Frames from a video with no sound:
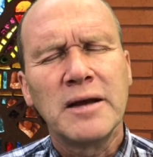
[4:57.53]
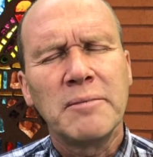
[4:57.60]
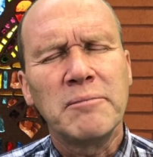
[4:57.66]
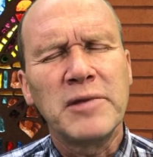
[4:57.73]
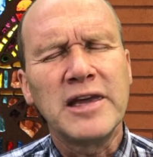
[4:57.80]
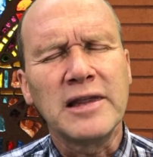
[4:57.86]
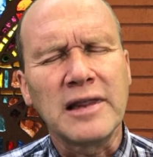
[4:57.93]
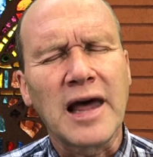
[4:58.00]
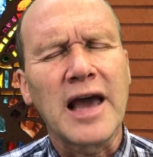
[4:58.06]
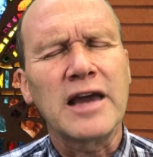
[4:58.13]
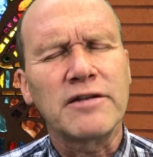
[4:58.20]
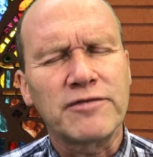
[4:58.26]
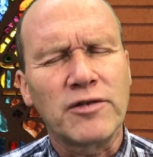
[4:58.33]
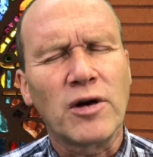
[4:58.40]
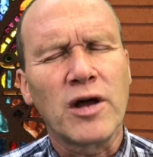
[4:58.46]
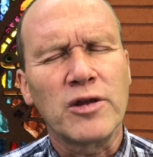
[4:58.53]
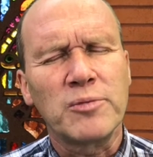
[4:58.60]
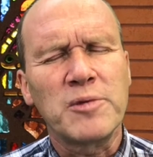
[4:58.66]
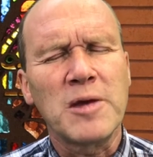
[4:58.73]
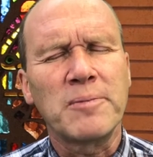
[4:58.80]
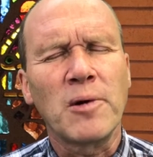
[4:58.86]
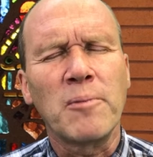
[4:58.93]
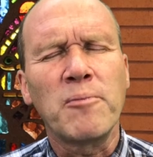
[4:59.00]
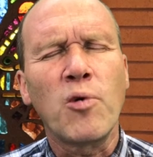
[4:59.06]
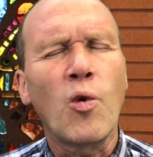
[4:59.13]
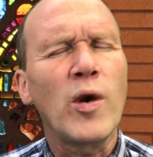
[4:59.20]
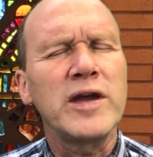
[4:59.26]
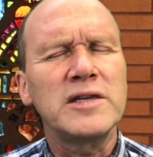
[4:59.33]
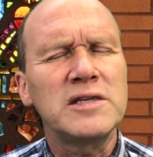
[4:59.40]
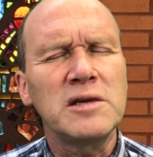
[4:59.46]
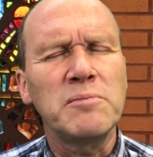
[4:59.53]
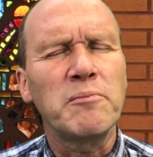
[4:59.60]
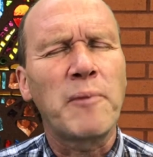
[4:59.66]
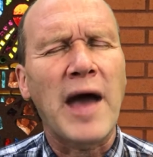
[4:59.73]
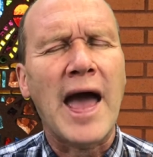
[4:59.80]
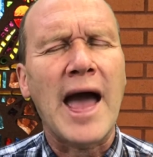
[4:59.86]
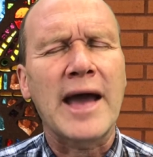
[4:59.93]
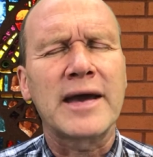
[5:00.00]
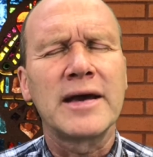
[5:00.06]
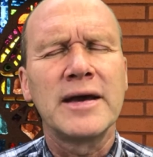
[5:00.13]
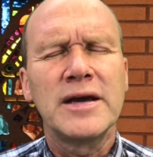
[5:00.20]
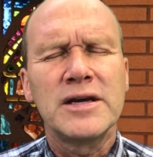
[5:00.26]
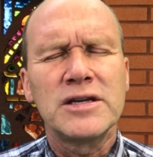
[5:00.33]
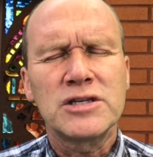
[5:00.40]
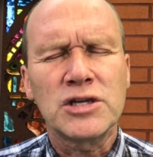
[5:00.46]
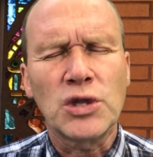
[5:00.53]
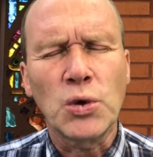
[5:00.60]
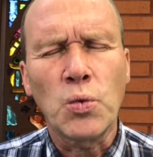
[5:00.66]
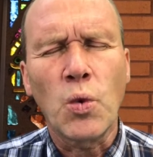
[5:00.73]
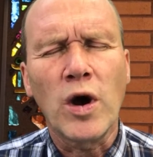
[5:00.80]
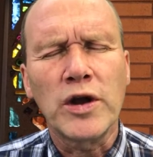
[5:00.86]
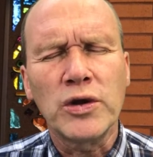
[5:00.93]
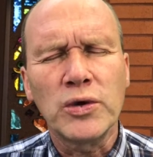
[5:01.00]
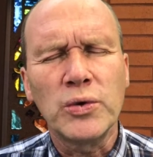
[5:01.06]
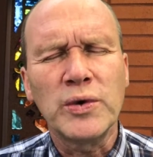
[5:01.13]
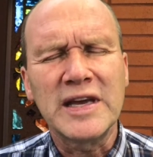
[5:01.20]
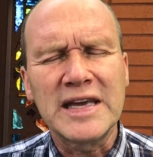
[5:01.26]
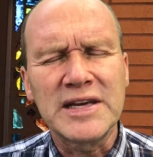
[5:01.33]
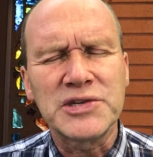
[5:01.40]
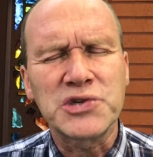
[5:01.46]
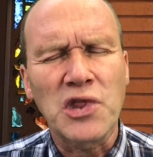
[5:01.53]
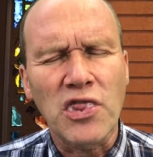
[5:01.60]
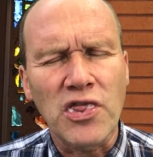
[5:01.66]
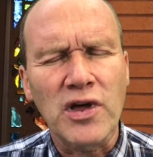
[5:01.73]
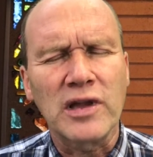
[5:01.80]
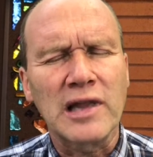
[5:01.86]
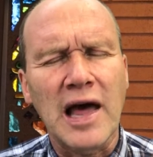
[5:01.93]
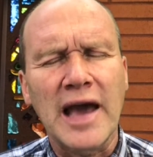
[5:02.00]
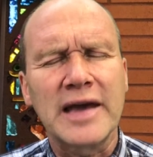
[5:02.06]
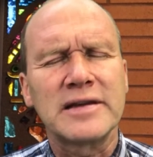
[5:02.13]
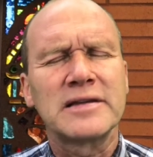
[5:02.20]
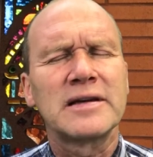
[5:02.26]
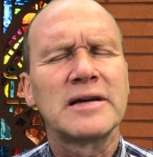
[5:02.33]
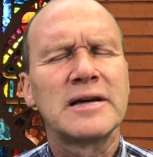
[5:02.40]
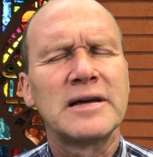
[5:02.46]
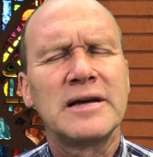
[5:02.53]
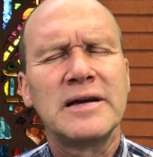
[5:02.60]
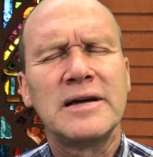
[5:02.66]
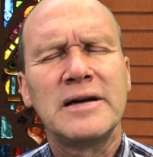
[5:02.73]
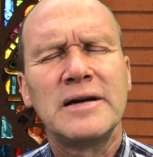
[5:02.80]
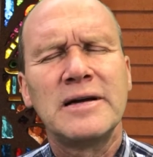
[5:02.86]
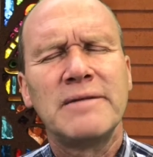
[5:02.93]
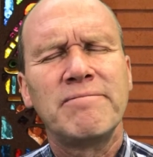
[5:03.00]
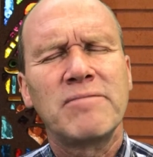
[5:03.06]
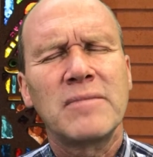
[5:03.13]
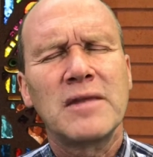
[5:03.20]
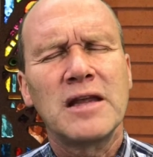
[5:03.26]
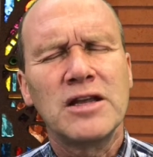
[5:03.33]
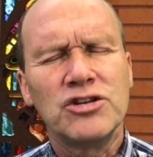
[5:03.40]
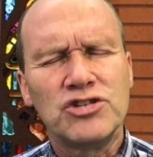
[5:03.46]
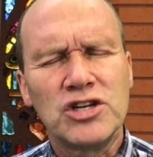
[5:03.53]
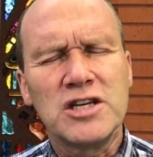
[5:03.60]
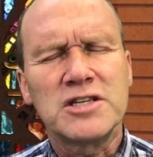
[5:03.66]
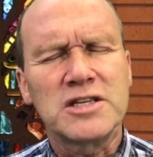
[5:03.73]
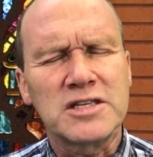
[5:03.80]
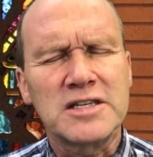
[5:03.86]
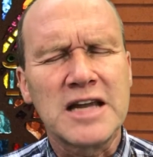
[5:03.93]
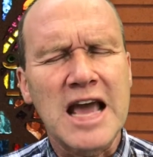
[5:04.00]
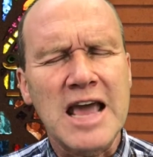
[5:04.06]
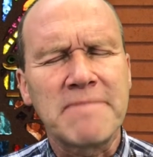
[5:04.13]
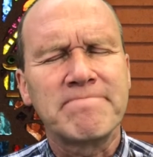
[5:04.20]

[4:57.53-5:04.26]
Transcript: be light for other people, pointing back to the one who is the light. In Jesus' name,